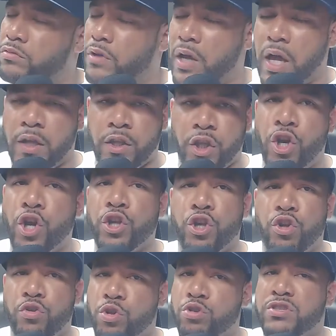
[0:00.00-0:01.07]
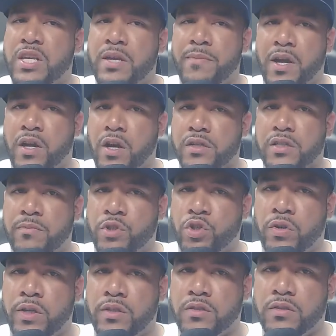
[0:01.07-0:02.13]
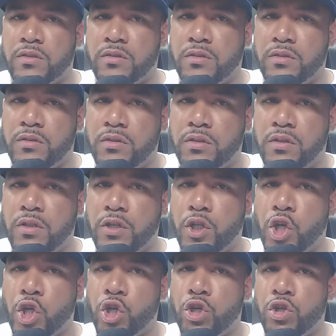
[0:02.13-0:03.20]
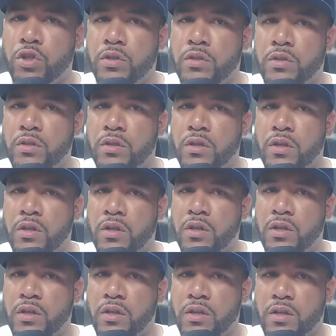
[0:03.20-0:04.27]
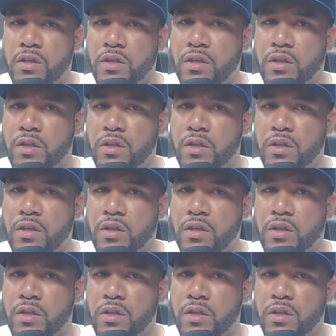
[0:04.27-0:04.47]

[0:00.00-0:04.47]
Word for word: And I'm getting ready to customize. You see my custom joints? Oh Lord. Yeah, TJ got the joint.